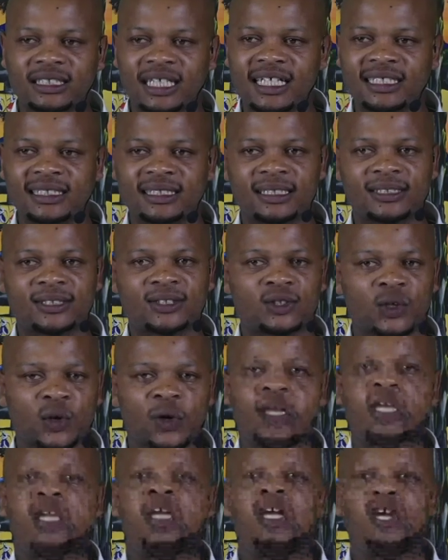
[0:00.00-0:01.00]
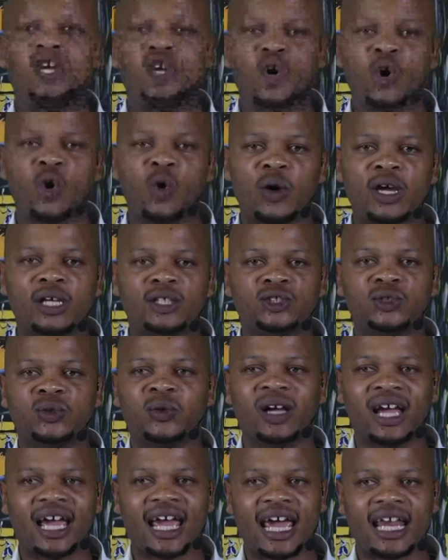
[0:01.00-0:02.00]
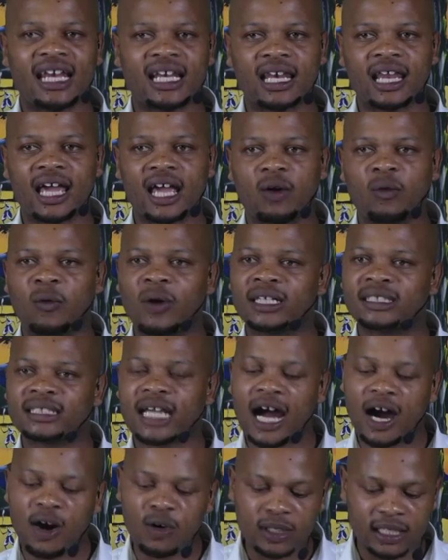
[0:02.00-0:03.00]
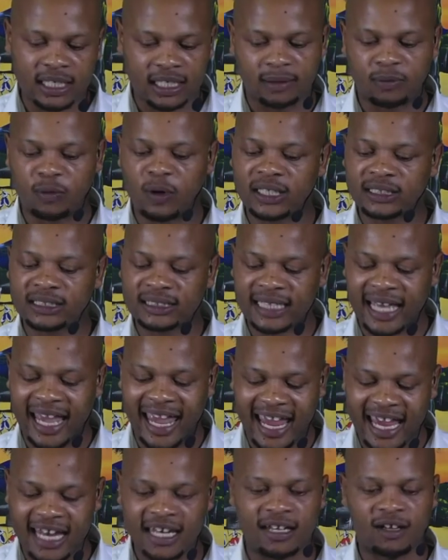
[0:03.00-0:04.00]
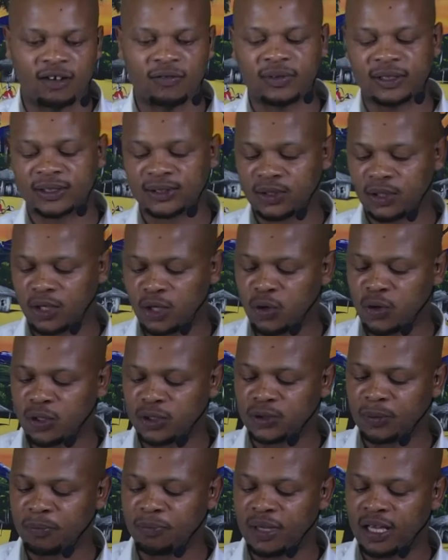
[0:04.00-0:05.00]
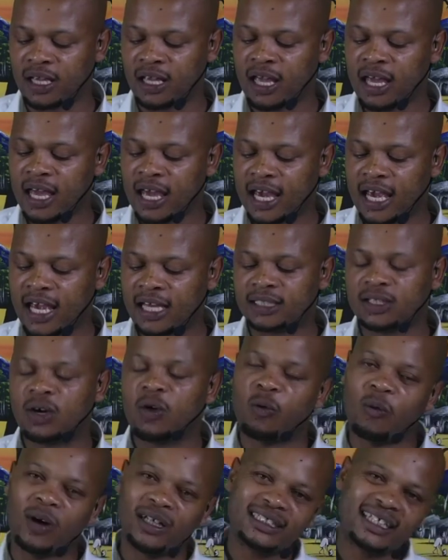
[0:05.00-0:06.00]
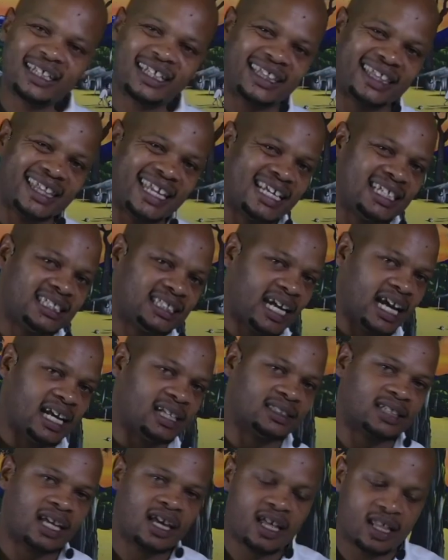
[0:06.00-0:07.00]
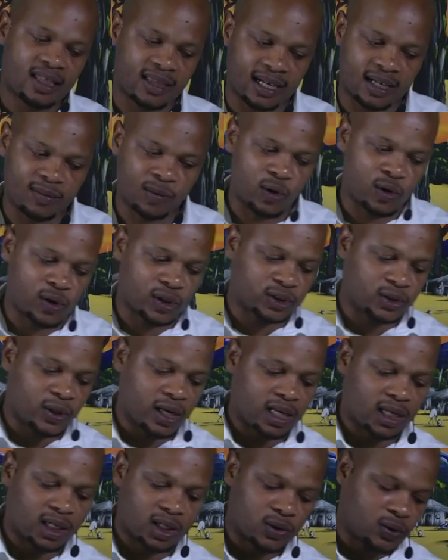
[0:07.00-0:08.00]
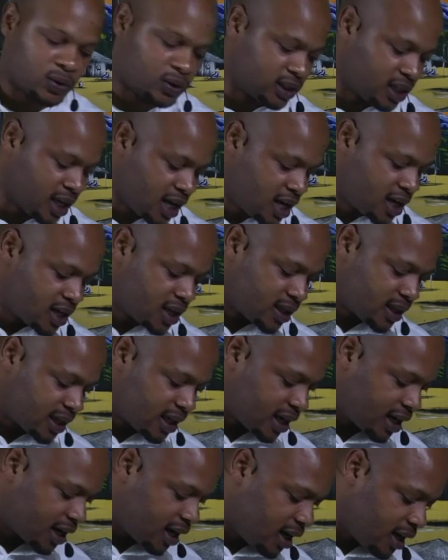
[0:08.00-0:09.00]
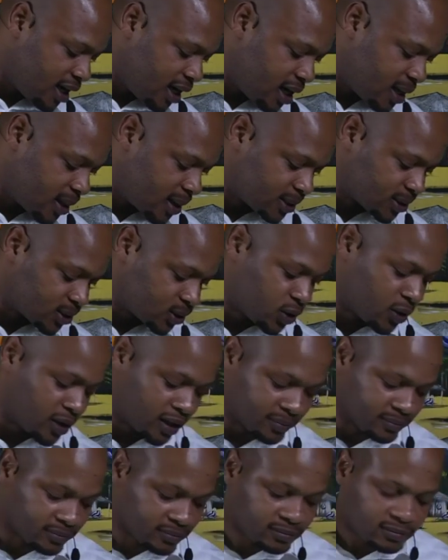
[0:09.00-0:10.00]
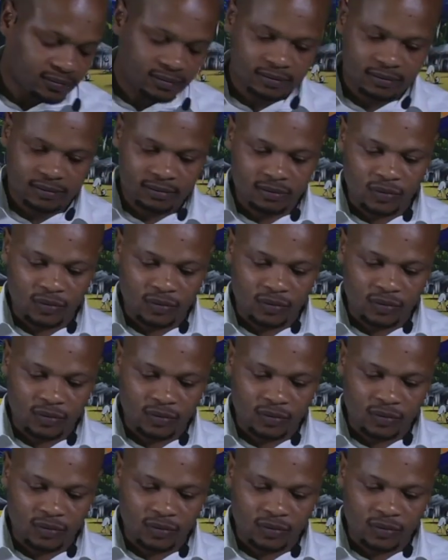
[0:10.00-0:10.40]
what is the story going to end like? What outcome, what is the ending of the story going to be? And what are the details that I'm going to include there in the story?